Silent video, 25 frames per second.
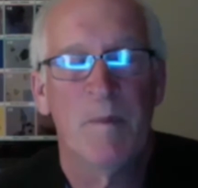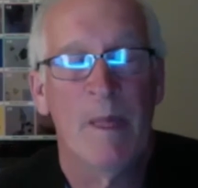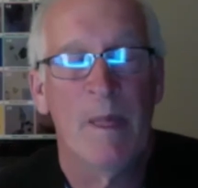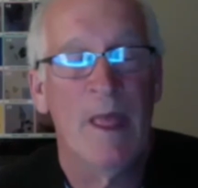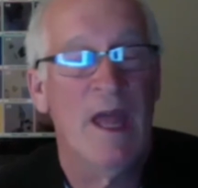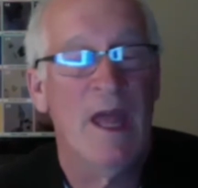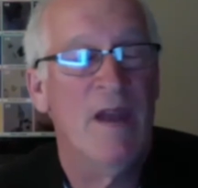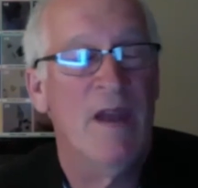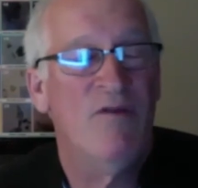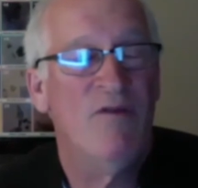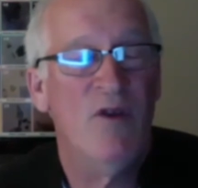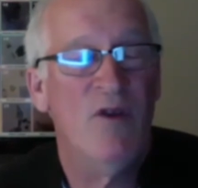
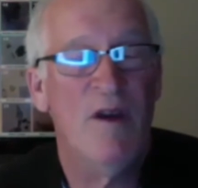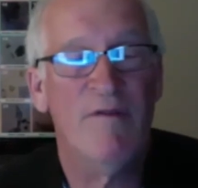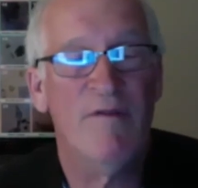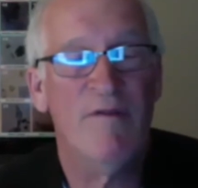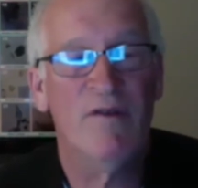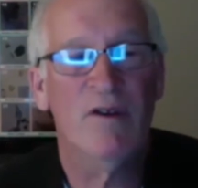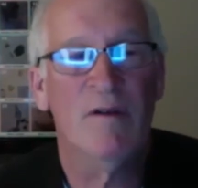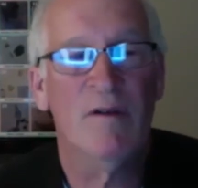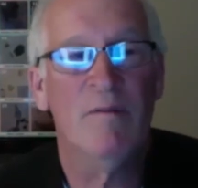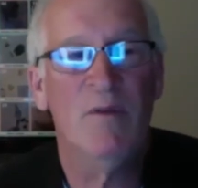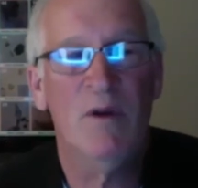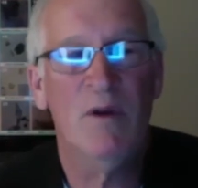And if you have
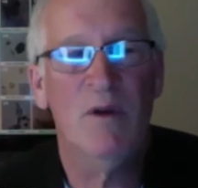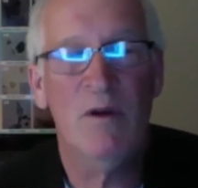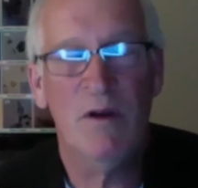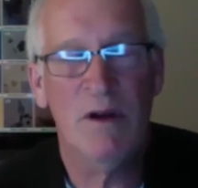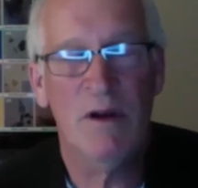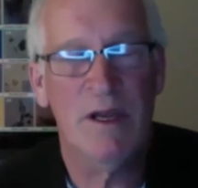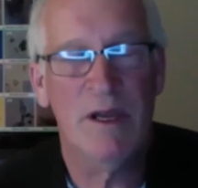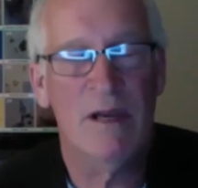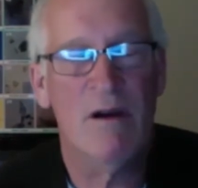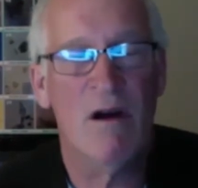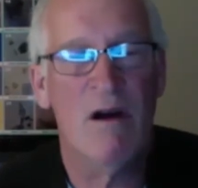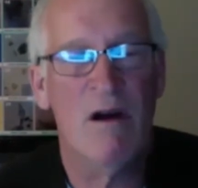
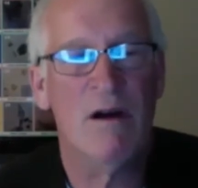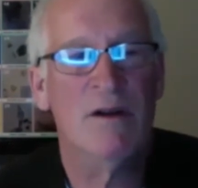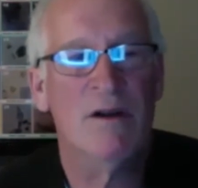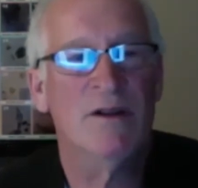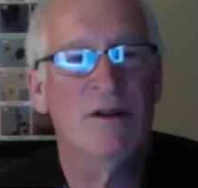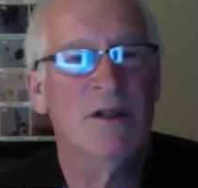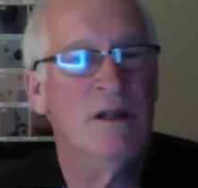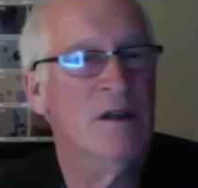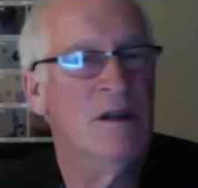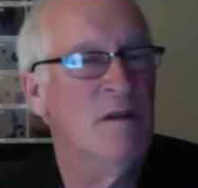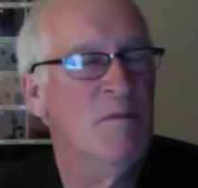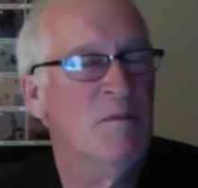community gardens
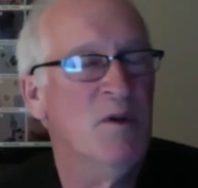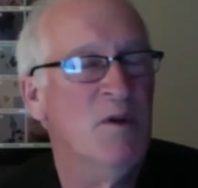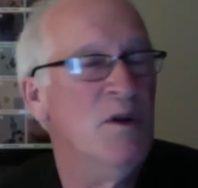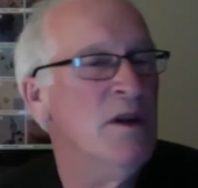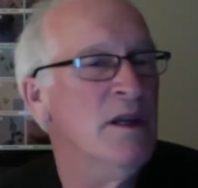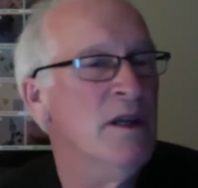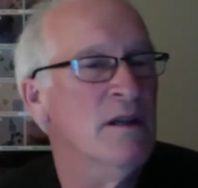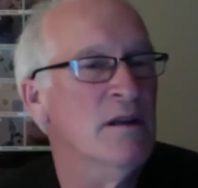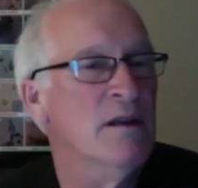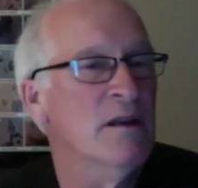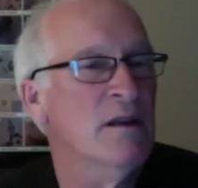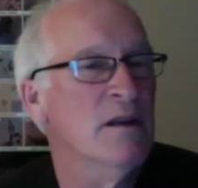and
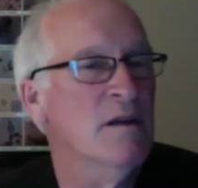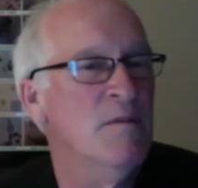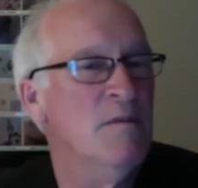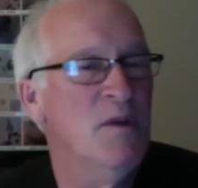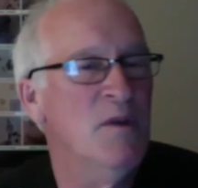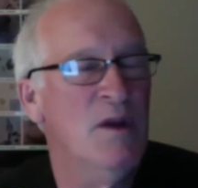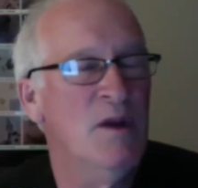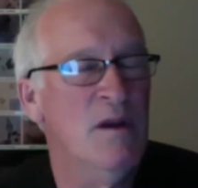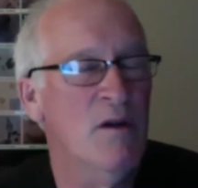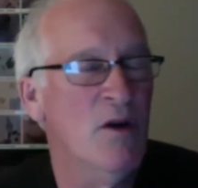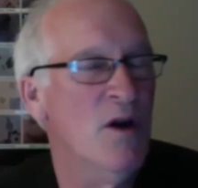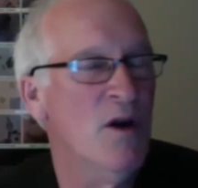
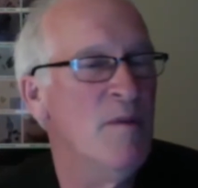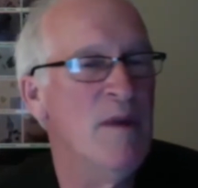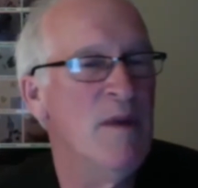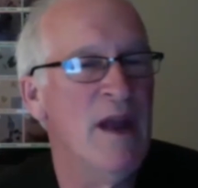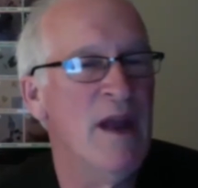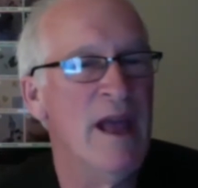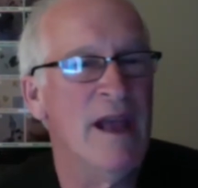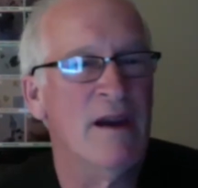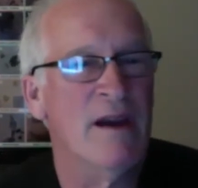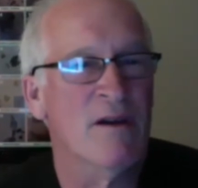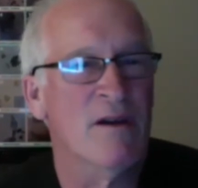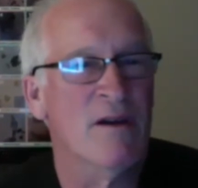urban
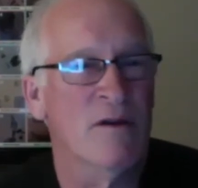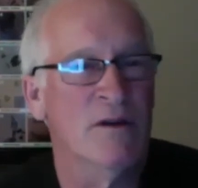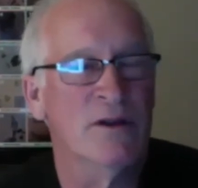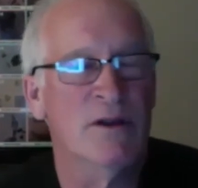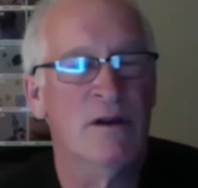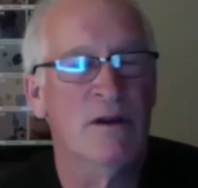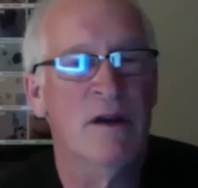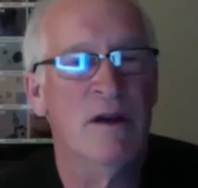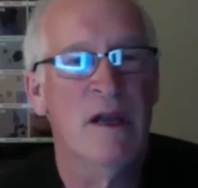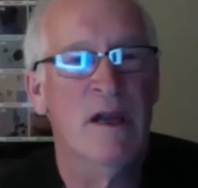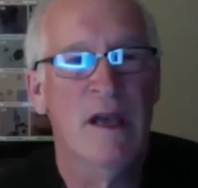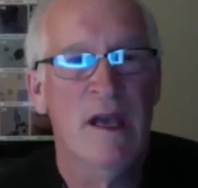
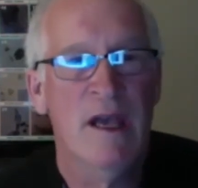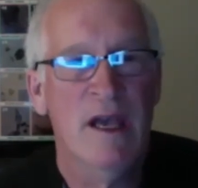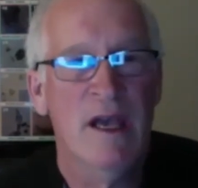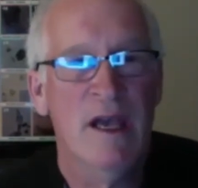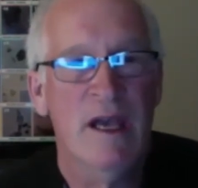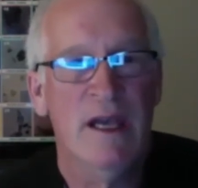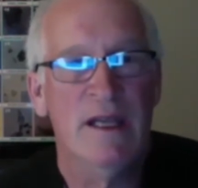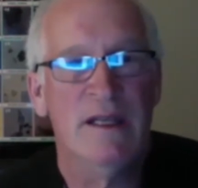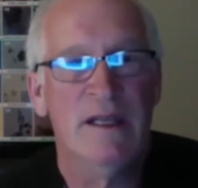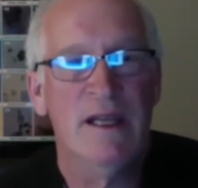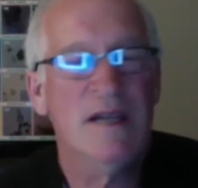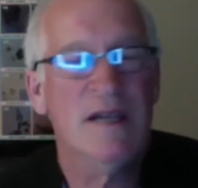agriculture,
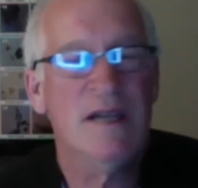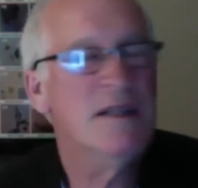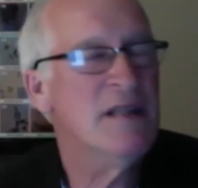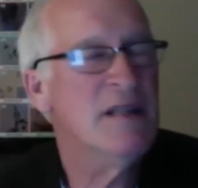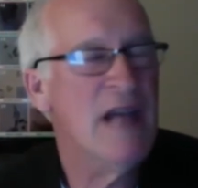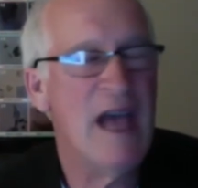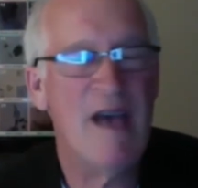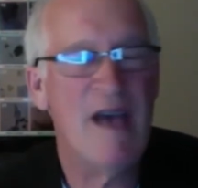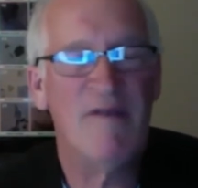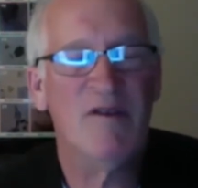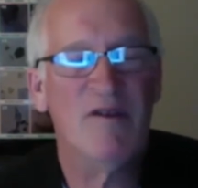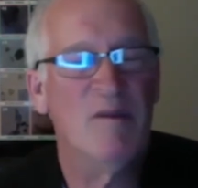it doesn't
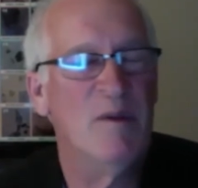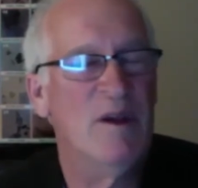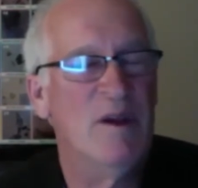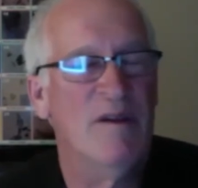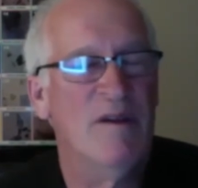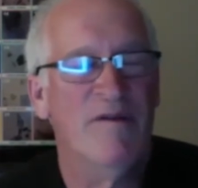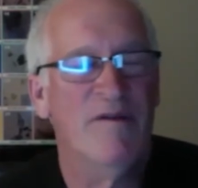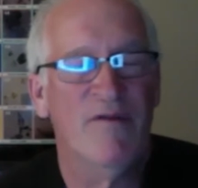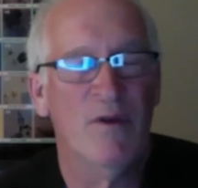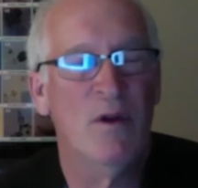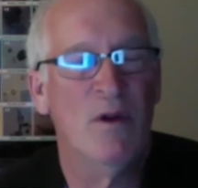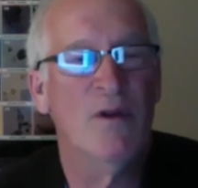have to be a
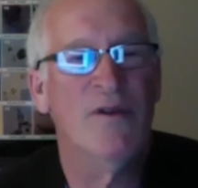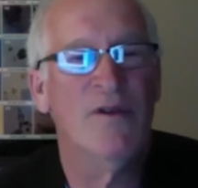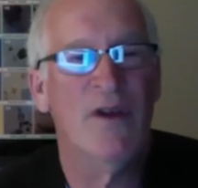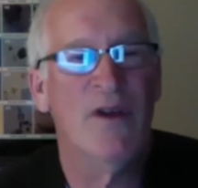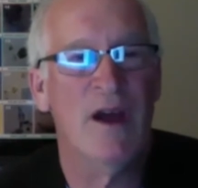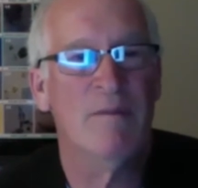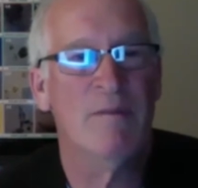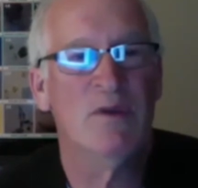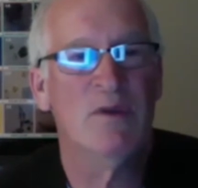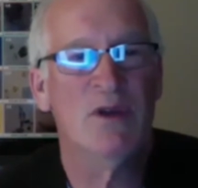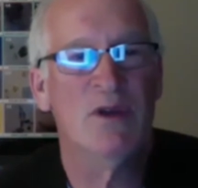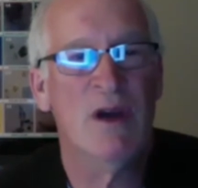
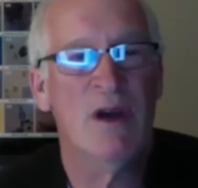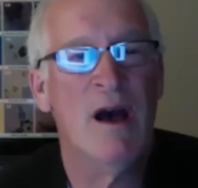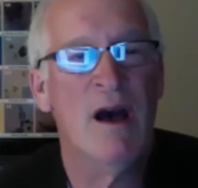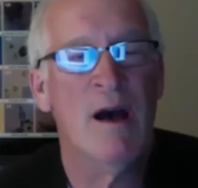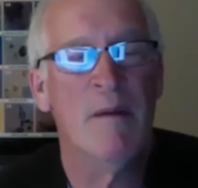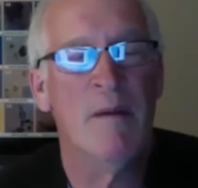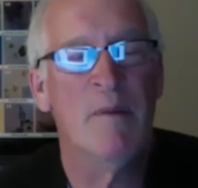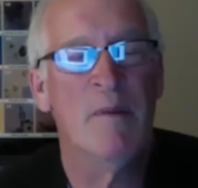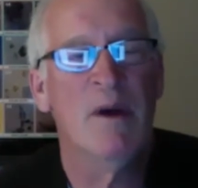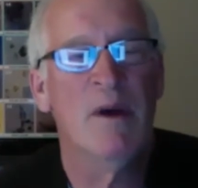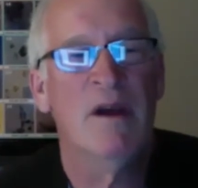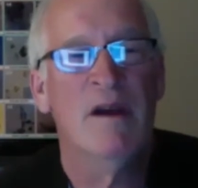full-time
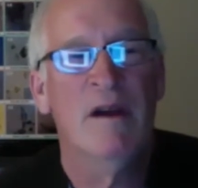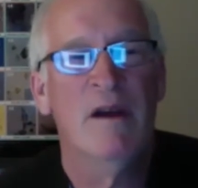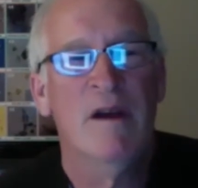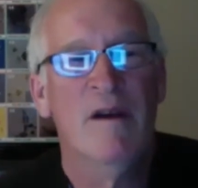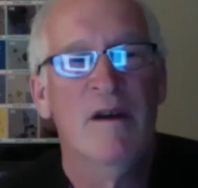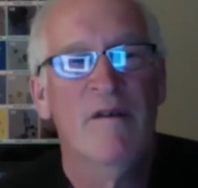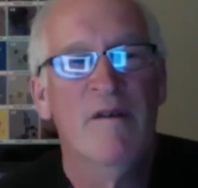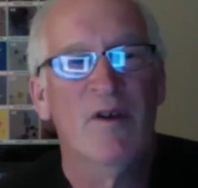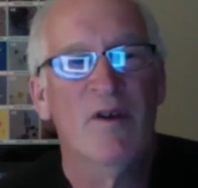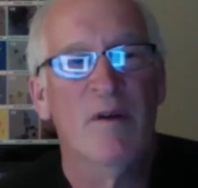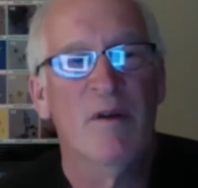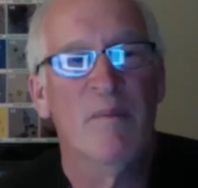job
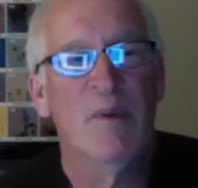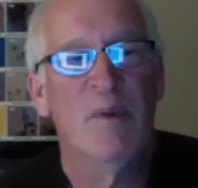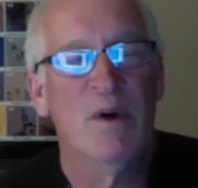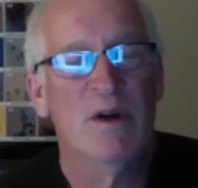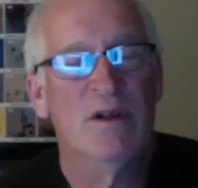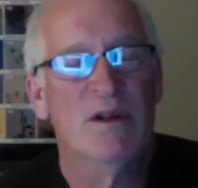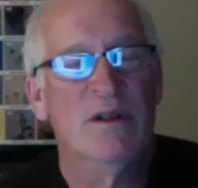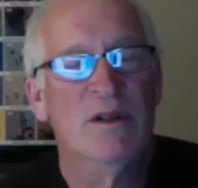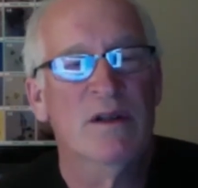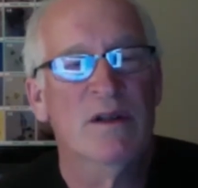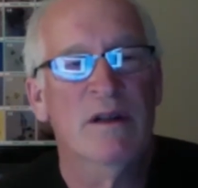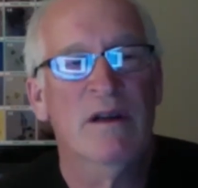for a
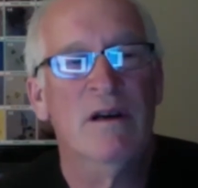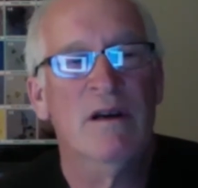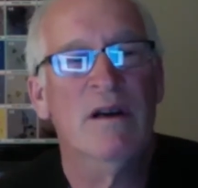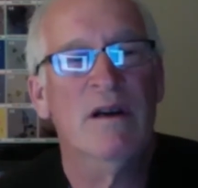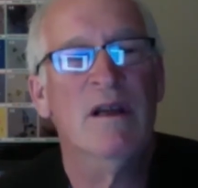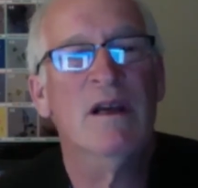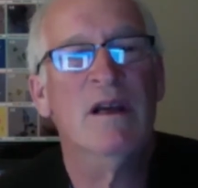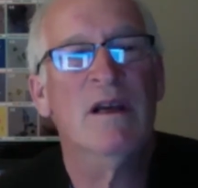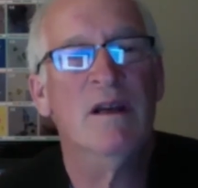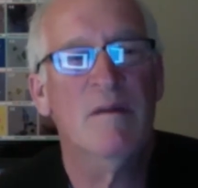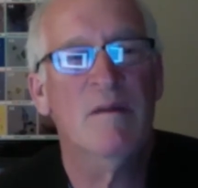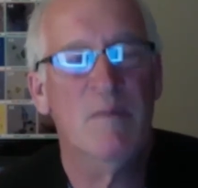person.
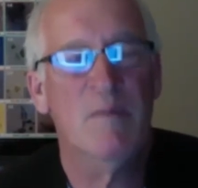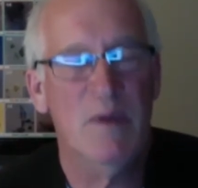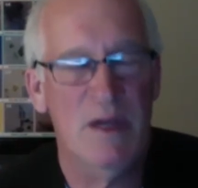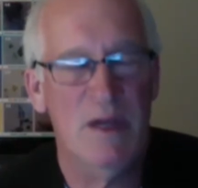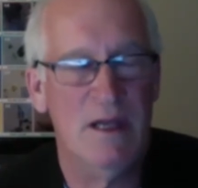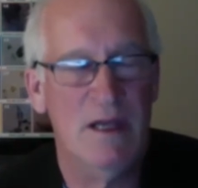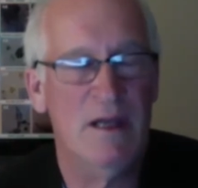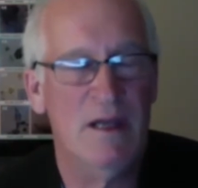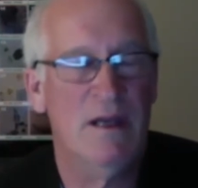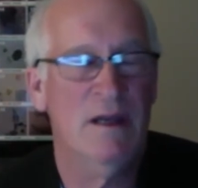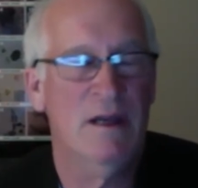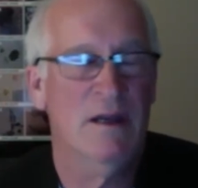There could
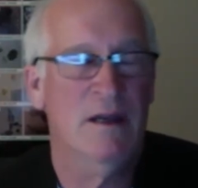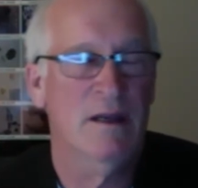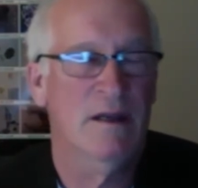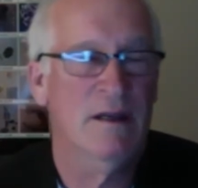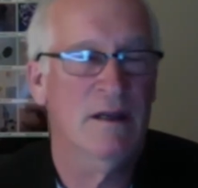be